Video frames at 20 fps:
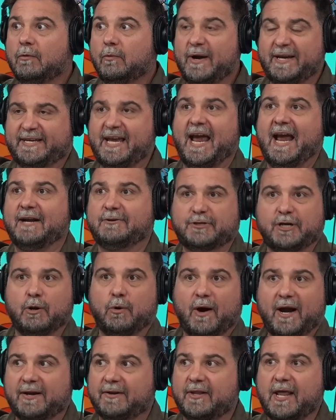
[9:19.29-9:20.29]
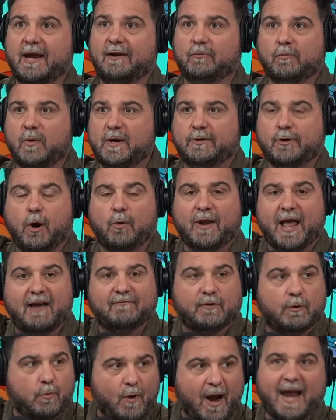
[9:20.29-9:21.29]
can't do it. We don't
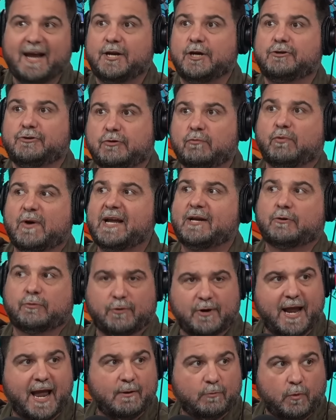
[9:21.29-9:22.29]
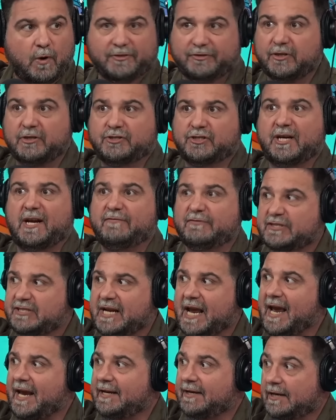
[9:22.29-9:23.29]
have a way to recreate what the Chiefs
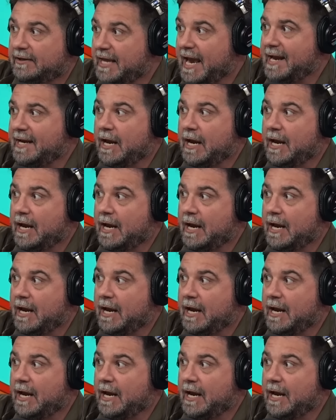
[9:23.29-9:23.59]
did.